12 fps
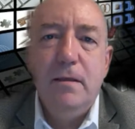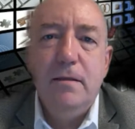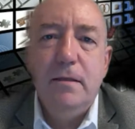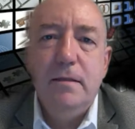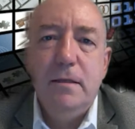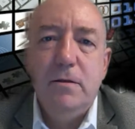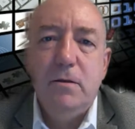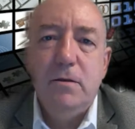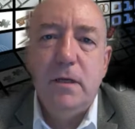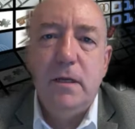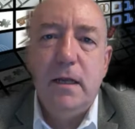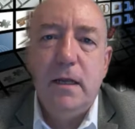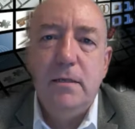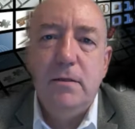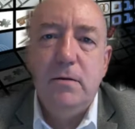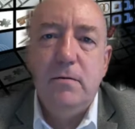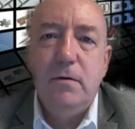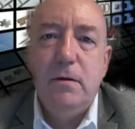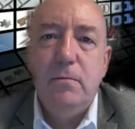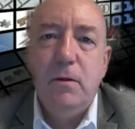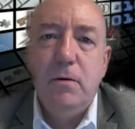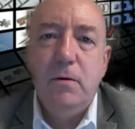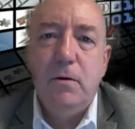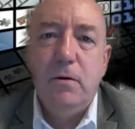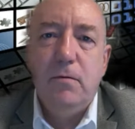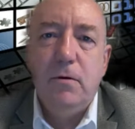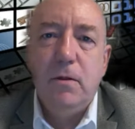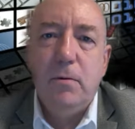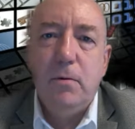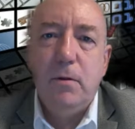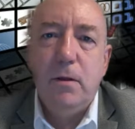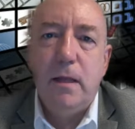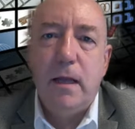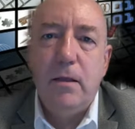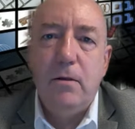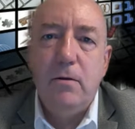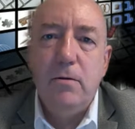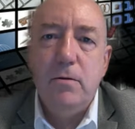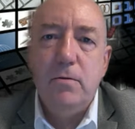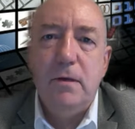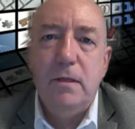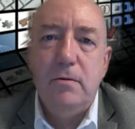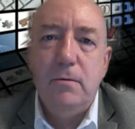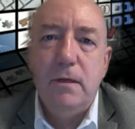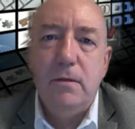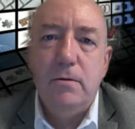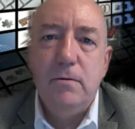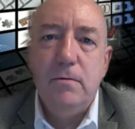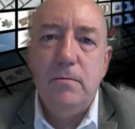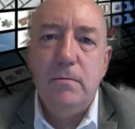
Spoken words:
This is José Ignacio from the Uncomfortable Dialogues 2022.